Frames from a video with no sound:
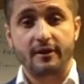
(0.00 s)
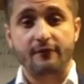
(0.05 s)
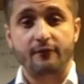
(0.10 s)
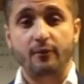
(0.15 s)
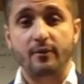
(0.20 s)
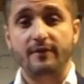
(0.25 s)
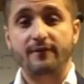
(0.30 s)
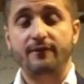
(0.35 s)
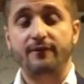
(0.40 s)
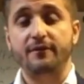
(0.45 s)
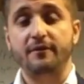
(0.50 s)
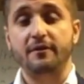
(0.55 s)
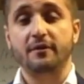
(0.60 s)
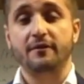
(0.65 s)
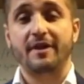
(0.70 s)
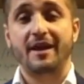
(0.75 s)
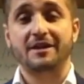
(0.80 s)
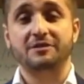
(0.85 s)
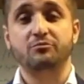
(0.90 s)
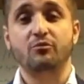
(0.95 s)
If we
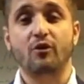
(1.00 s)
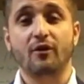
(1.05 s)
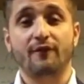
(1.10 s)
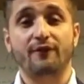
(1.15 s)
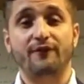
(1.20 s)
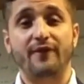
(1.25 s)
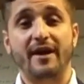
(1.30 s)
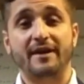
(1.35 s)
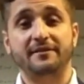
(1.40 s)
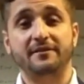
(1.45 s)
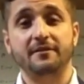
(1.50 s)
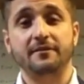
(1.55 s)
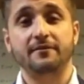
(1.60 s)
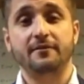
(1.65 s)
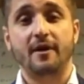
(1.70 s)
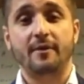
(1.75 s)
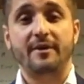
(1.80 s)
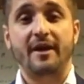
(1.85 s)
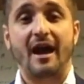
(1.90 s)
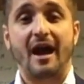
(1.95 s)
feel that is more
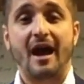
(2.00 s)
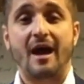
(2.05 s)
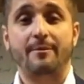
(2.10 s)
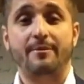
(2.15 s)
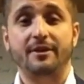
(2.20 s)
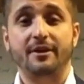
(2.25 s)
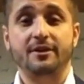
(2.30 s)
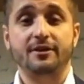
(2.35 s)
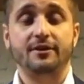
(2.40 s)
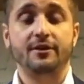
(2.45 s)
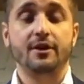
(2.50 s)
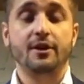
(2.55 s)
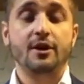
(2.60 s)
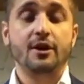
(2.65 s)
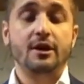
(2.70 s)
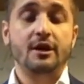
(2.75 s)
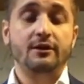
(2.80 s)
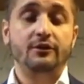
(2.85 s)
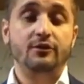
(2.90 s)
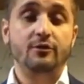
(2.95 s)
effective, I'll be happy to
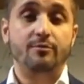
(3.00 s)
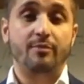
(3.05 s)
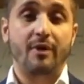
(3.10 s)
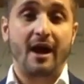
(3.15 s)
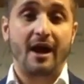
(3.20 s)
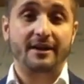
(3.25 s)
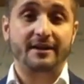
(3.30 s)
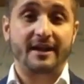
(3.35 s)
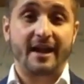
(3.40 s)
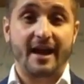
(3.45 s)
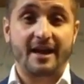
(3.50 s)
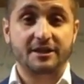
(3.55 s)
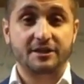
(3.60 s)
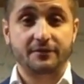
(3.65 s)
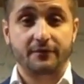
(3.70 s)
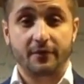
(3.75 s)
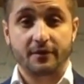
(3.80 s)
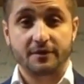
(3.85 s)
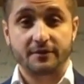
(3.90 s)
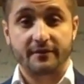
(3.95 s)
do
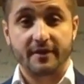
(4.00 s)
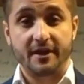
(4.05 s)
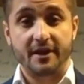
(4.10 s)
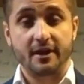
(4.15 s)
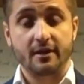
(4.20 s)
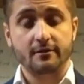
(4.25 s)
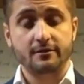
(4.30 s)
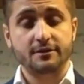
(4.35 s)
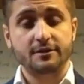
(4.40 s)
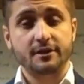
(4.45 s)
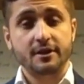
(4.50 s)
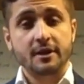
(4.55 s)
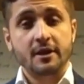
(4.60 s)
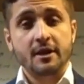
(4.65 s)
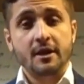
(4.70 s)
podcast versus videos.